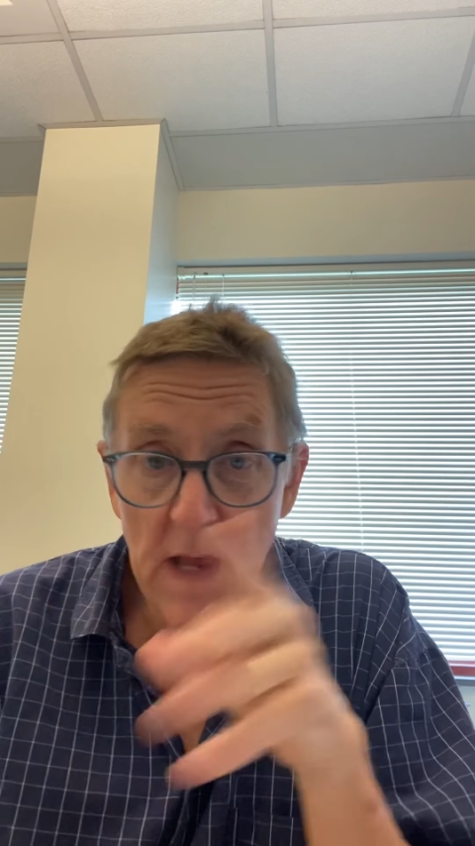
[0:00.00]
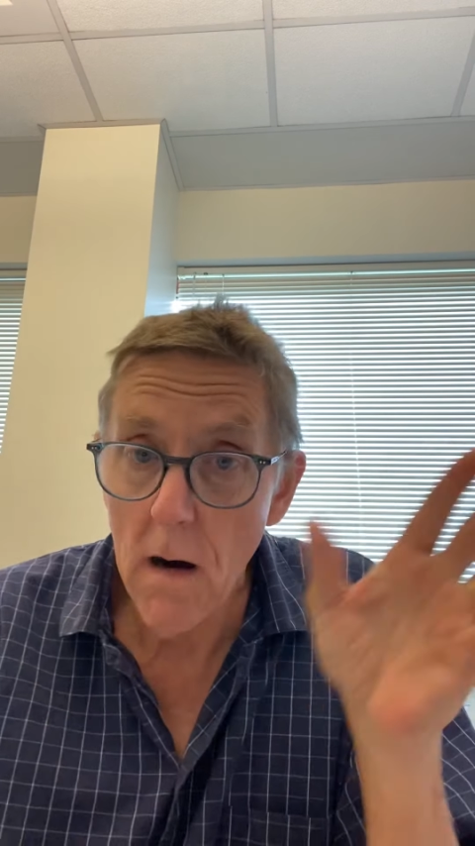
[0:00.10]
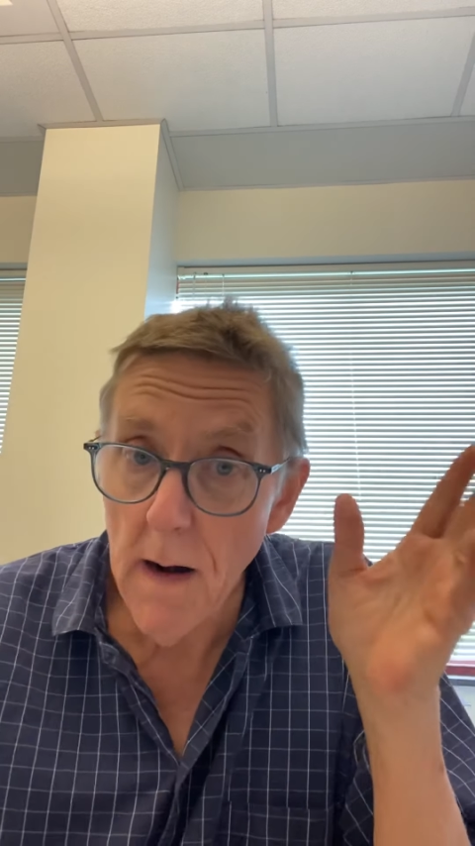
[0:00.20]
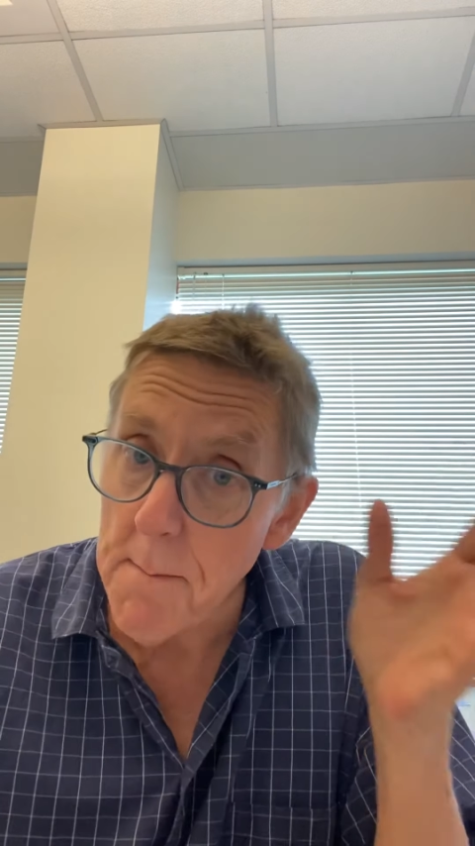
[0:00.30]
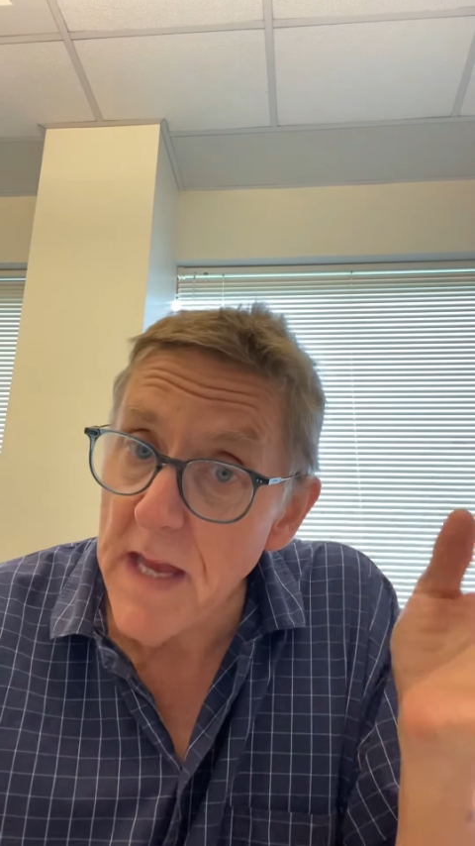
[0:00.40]
I
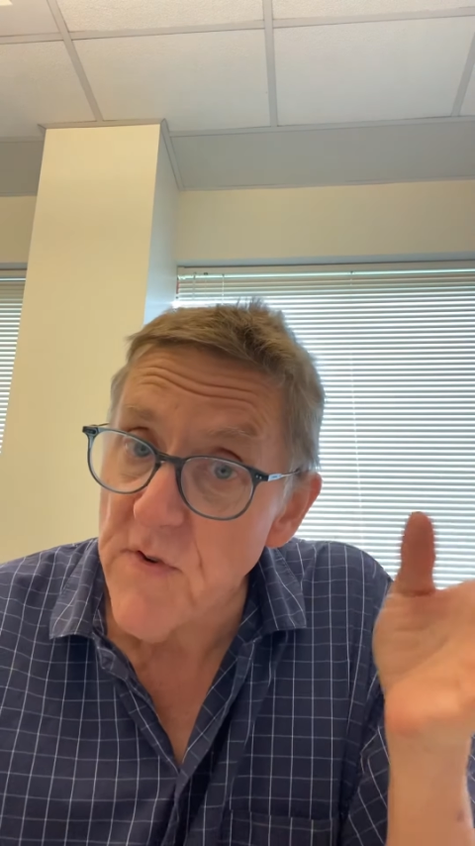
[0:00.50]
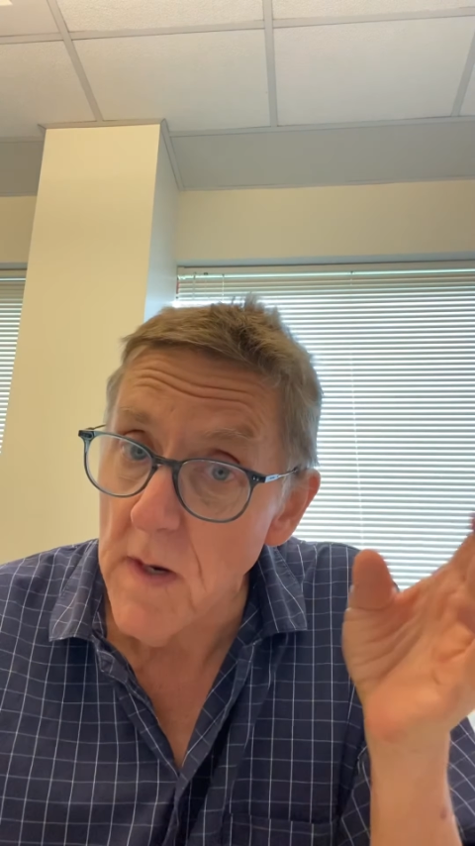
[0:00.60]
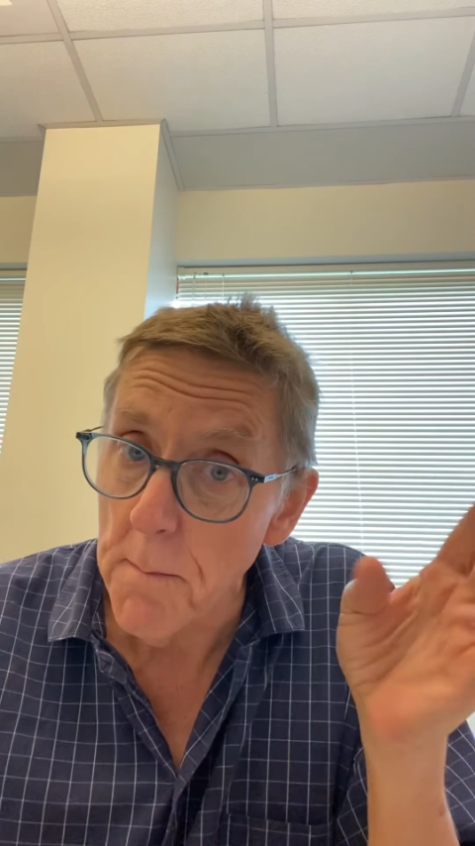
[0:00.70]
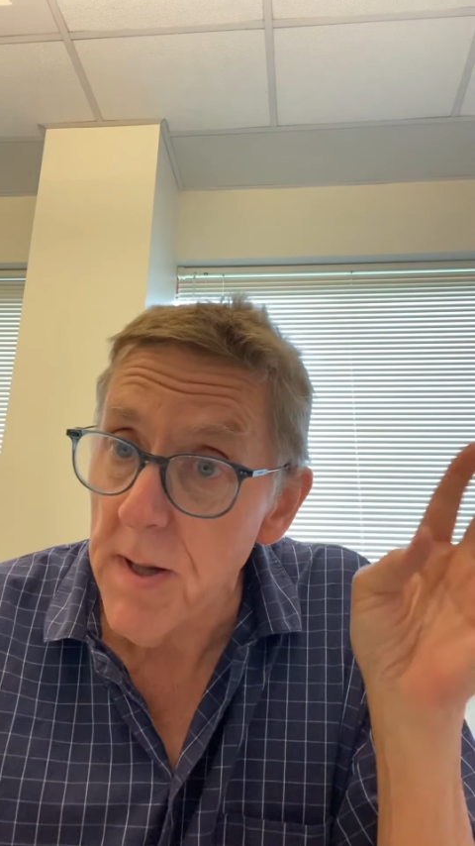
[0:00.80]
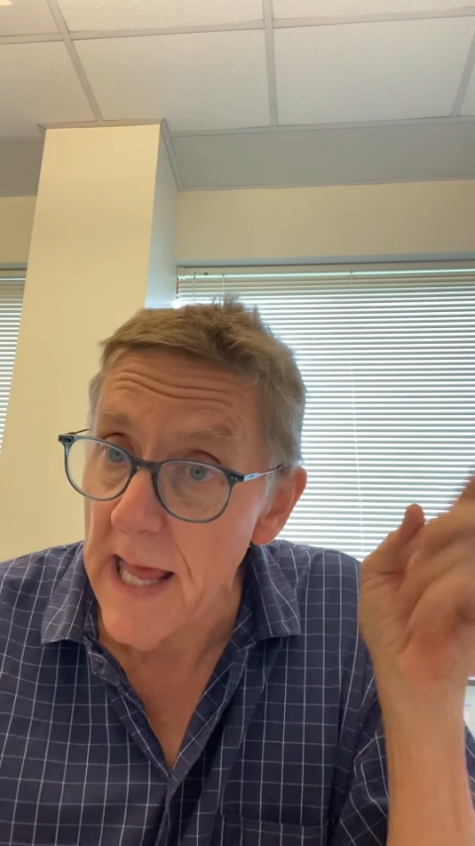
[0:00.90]
already
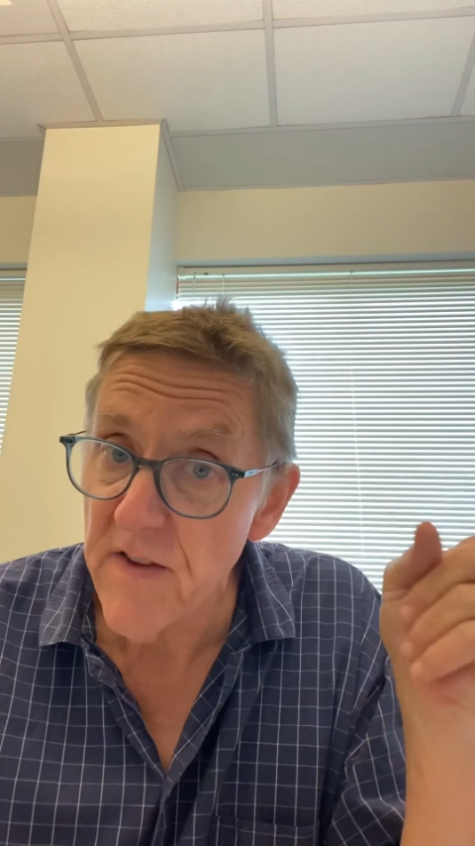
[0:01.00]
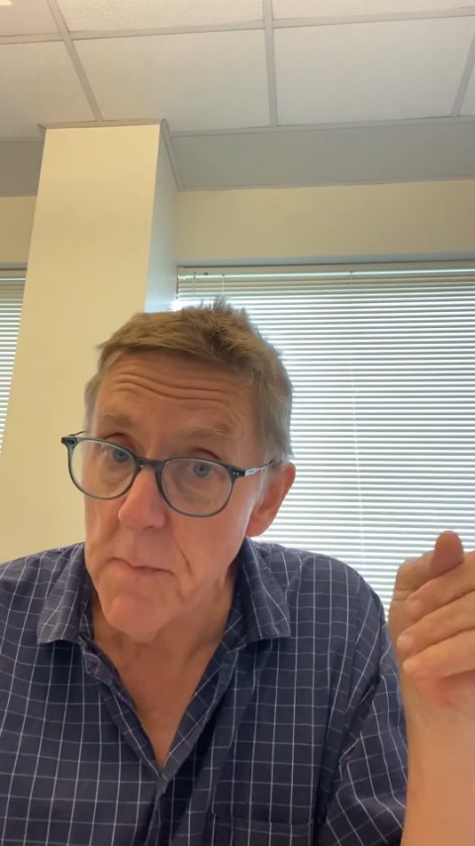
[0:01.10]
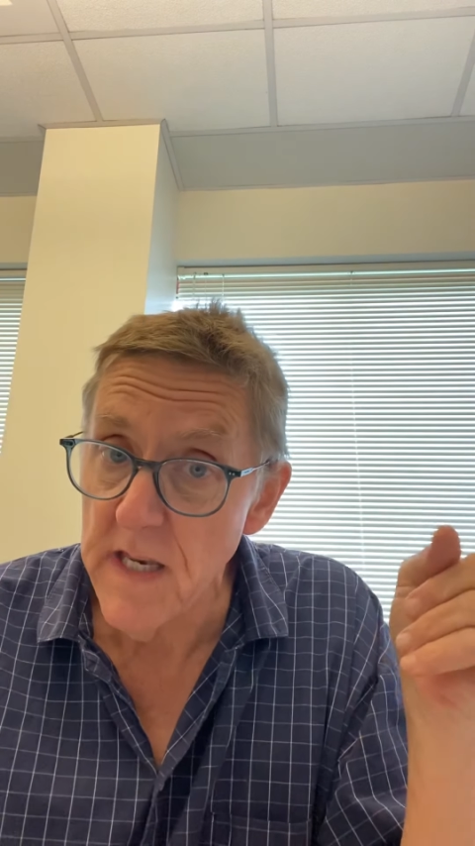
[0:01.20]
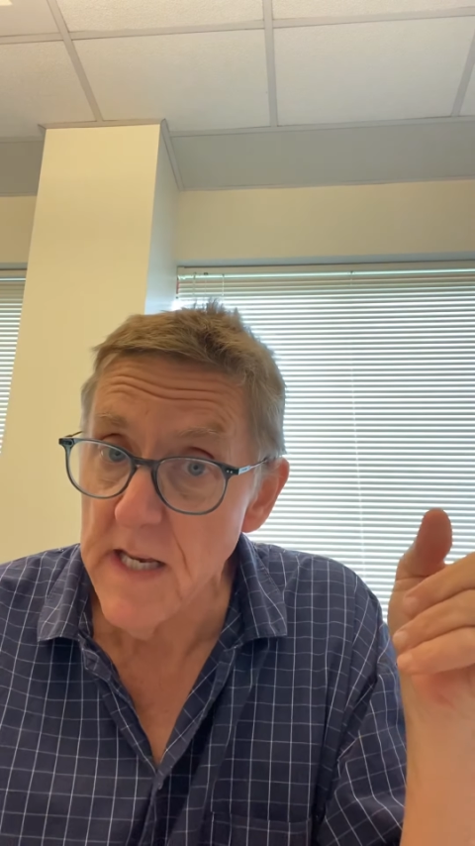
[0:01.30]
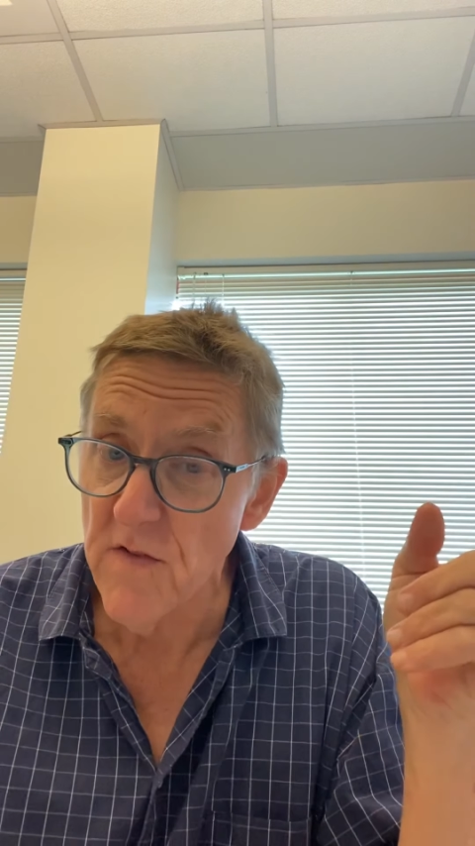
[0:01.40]
mentioned
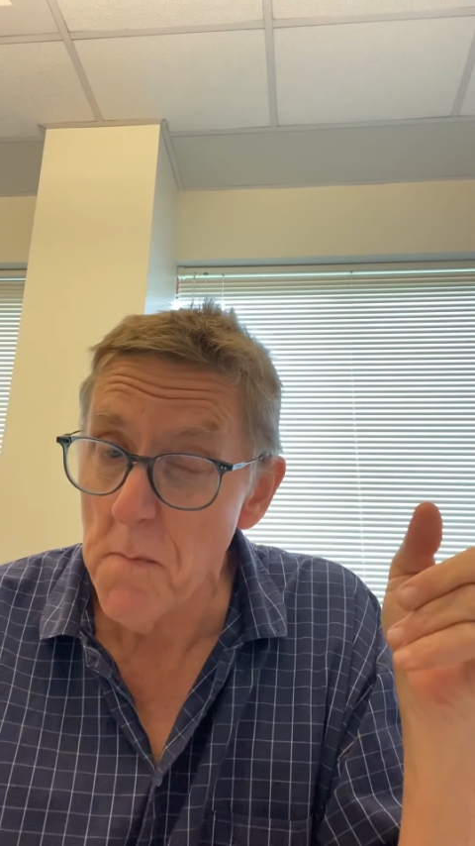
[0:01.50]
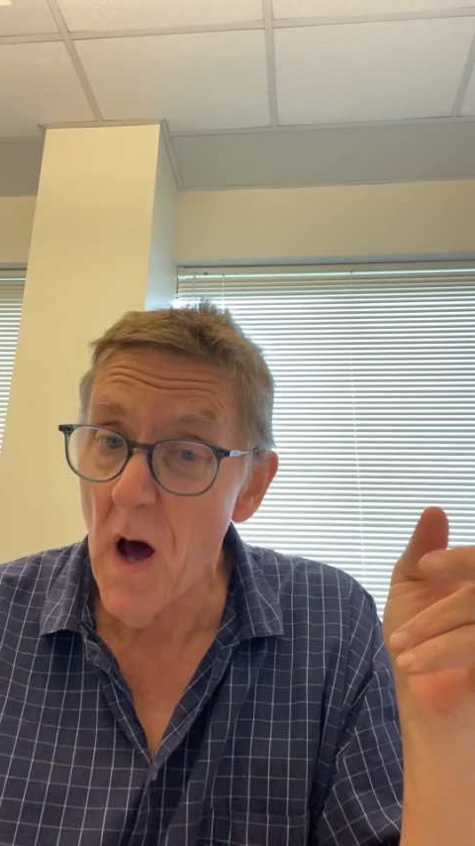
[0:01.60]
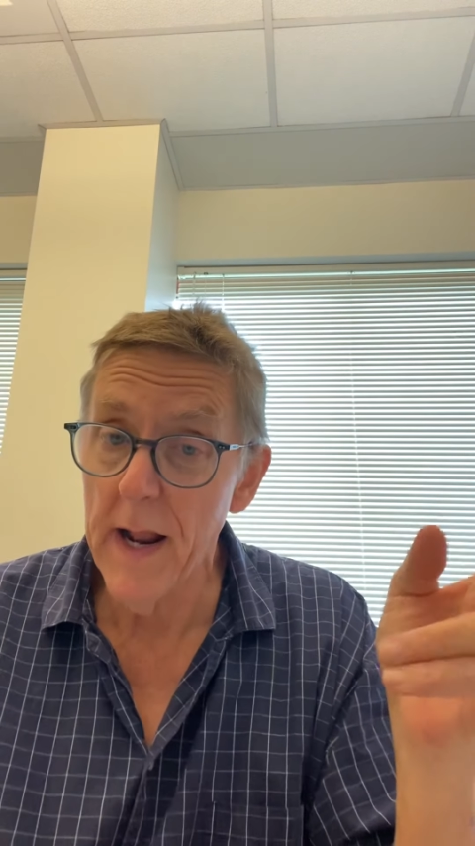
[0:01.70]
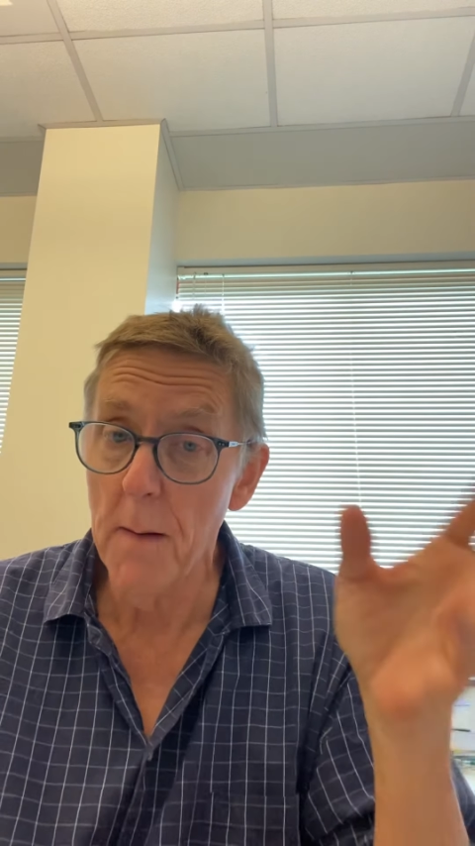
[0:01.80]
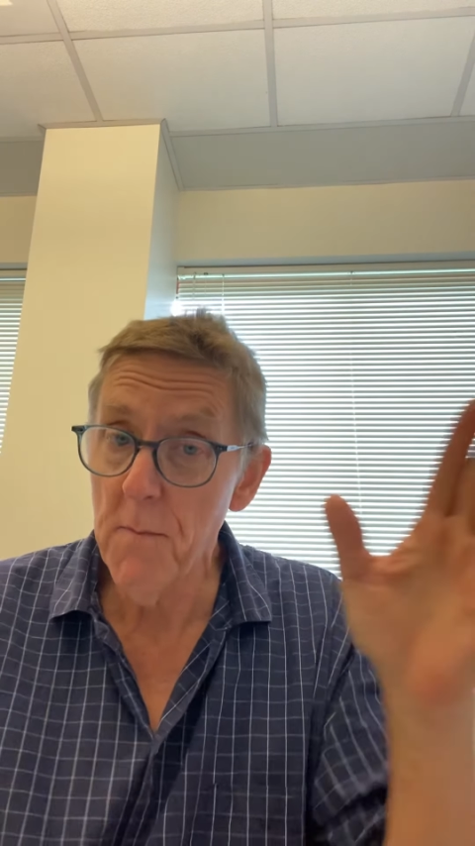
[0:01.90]

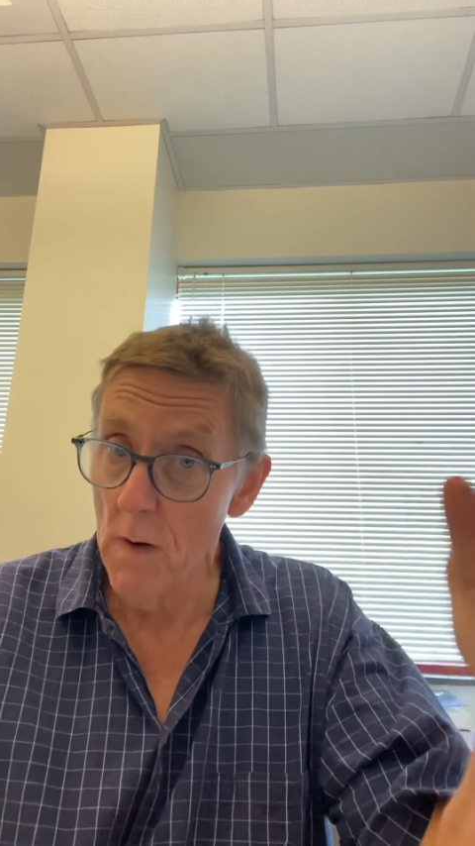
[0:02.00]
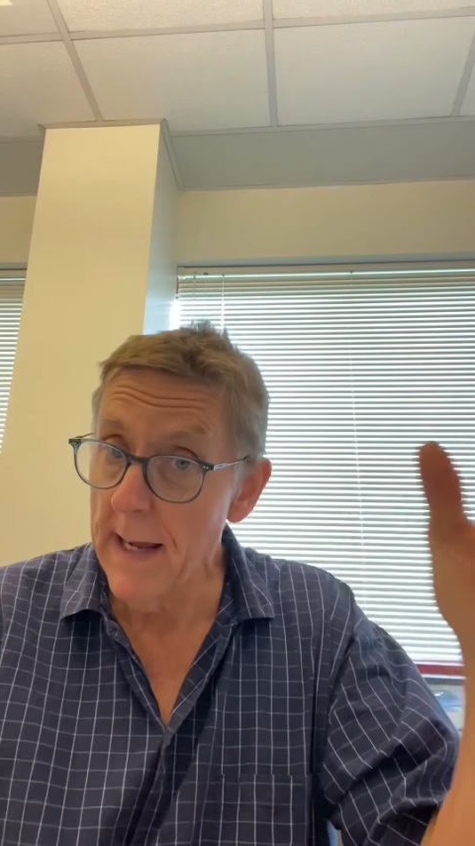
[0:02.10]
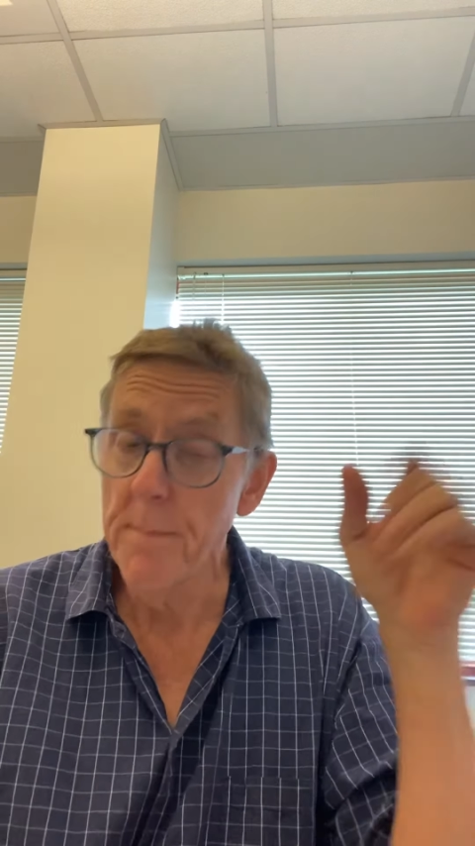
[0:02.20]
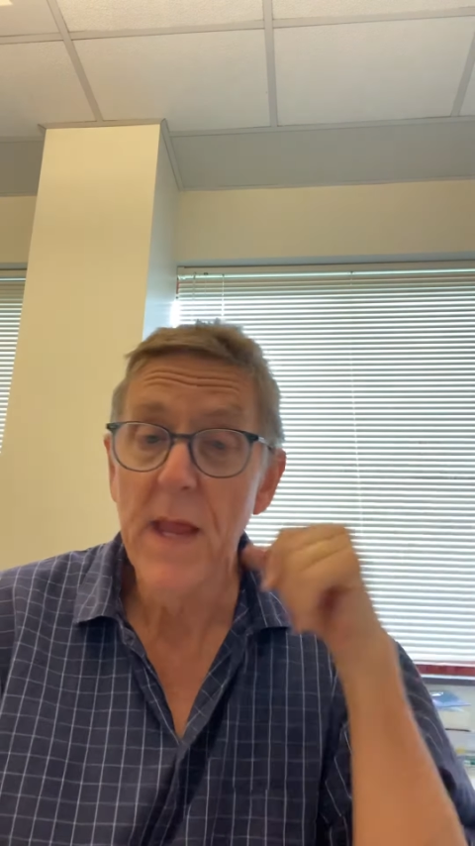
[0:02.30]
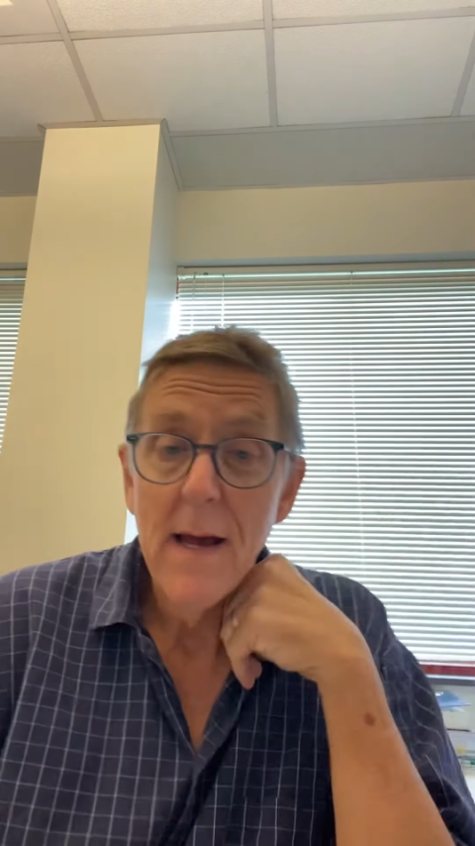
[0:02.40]
plasmodesmata, right?